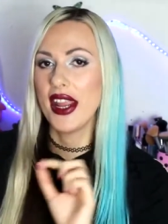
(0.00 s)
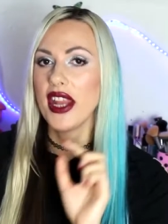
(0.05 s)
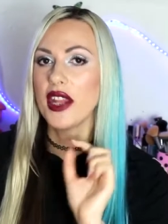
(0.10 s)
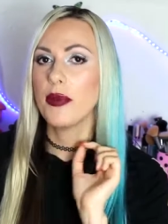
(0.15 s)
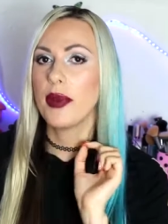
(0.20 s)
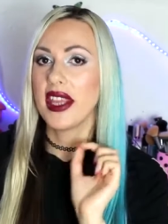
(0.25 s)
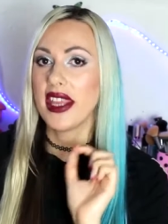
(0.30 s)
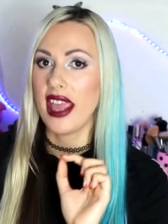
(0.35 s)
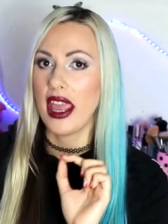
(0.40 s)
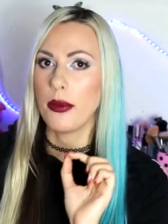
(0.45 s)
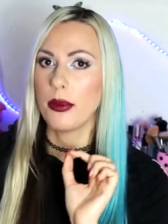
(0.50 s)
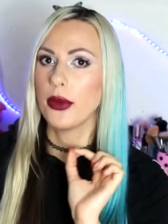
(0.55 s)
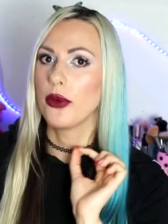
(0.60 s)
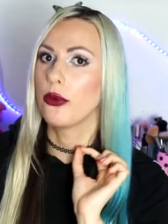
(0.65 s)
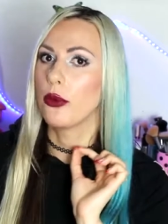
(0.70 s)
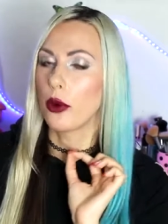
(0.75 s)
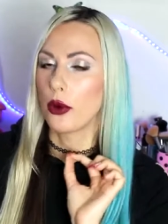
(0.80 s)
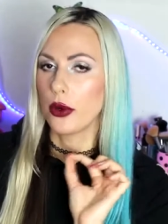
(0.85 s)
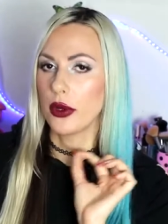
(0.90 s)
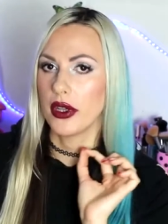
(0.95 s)
it became
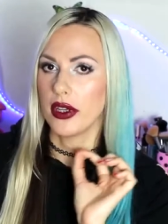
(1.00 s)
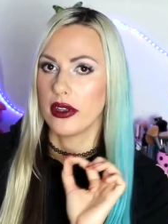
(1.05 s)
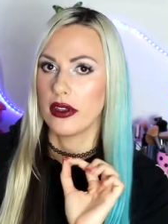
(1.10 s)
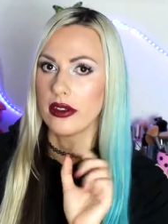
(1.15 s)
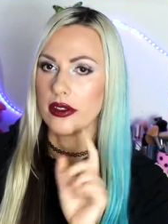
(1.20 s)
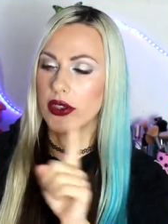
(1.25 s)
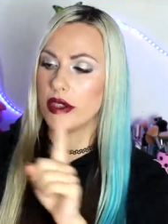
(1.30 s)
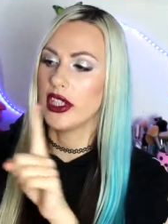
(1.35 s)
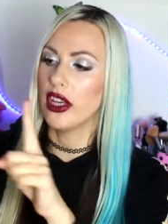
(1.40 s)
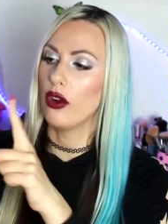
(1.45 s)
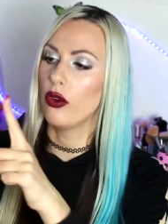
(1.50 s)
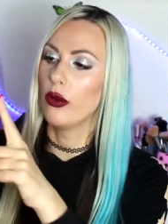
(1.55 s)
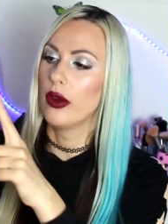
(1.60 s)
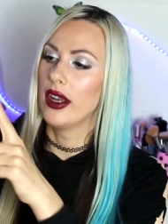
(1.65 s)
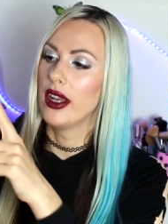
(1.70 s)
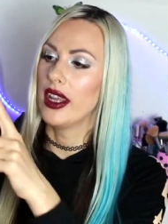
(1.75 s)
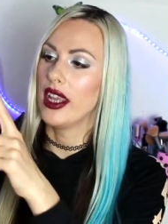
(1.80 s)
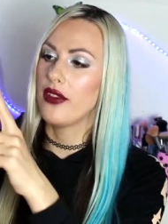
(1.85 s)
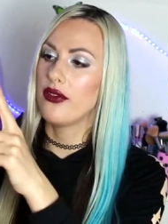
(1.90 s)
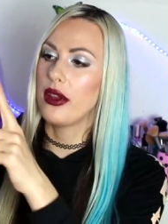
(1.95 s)
working. So
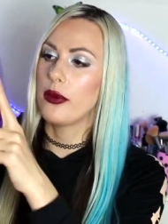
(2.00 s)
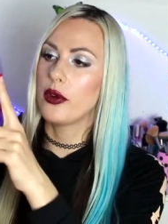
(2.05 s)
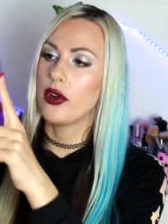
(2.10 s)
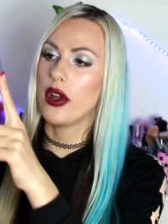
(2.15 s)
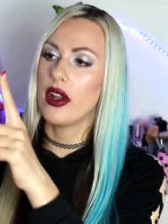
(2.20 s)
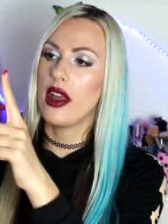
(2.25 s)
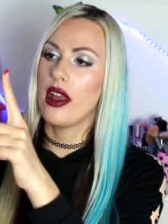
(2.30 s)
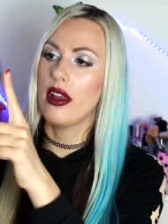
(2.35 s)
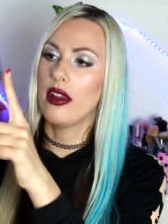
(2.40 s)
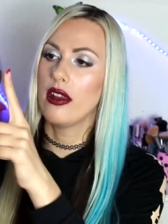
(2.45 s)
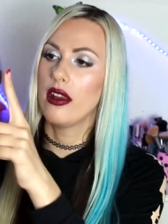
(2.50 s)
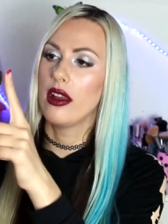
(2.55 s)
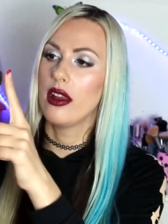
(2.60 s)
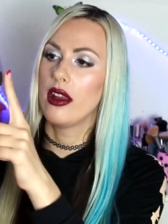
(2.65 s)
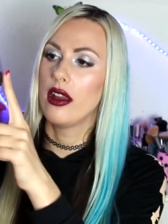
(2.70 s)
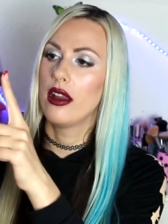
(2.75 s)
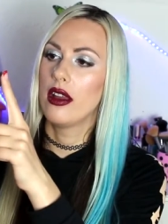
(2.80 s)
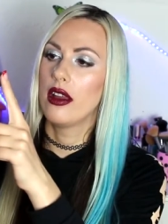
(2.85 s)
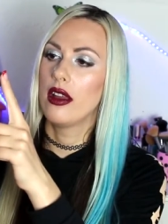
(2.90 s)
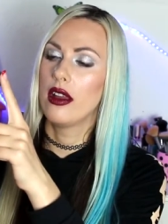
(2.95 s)
if I'm gonna,
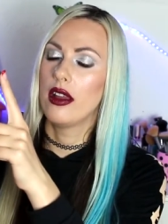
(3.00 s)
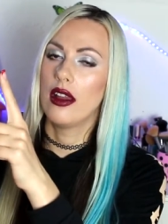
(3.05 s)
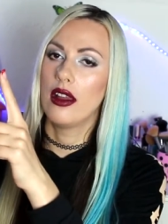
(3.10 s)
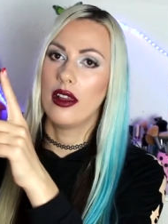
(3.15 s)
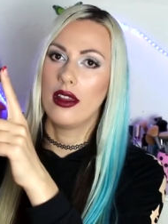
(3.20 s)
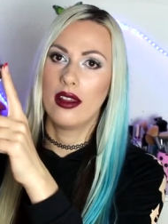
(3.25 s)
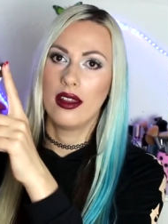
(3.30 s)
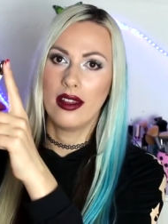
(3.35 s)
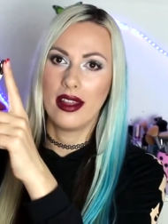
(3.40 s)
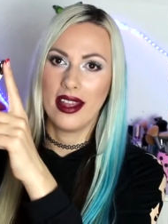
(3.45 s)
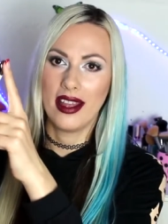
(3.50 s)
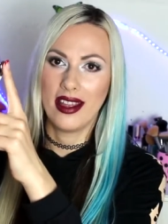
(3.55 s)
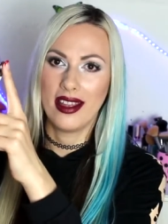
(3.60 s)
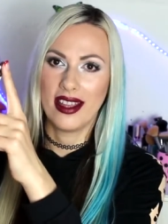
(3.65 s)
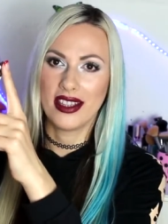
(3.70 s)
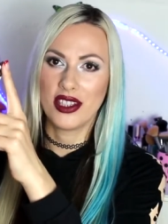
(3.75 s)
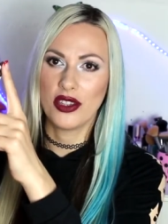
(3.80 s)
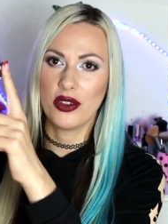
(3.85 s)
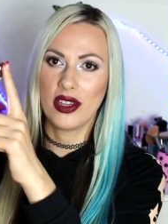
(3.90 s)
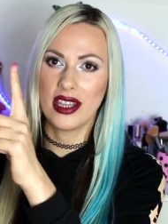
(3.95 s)

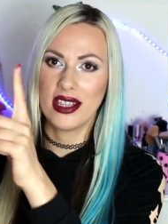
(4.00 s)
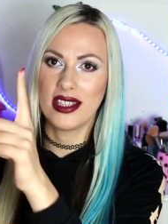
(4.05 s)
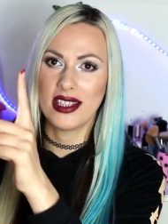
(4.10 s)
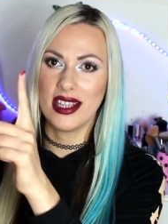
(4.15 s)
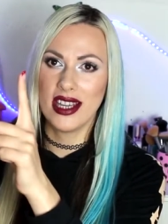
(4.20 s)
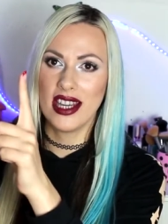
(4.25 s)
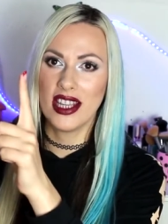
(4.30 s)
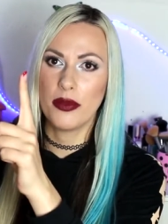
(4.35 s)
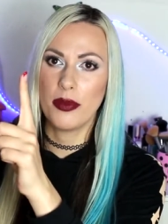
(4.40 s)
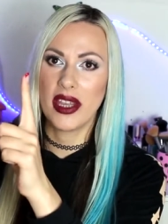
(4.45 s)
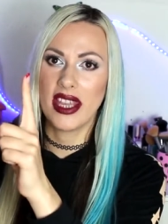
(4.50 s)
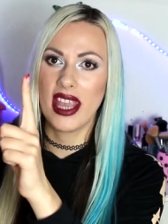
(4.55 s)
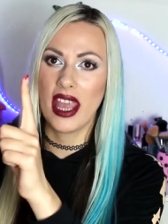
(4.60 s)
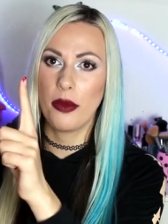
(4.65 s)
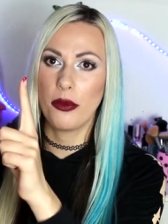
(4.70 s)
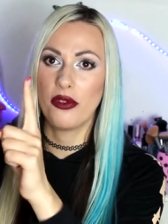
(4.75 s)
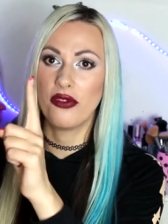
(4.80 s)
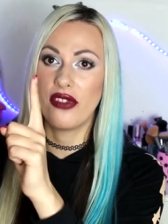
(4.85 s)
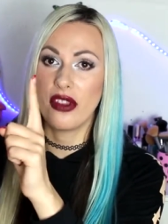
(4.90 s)
as you can see, it became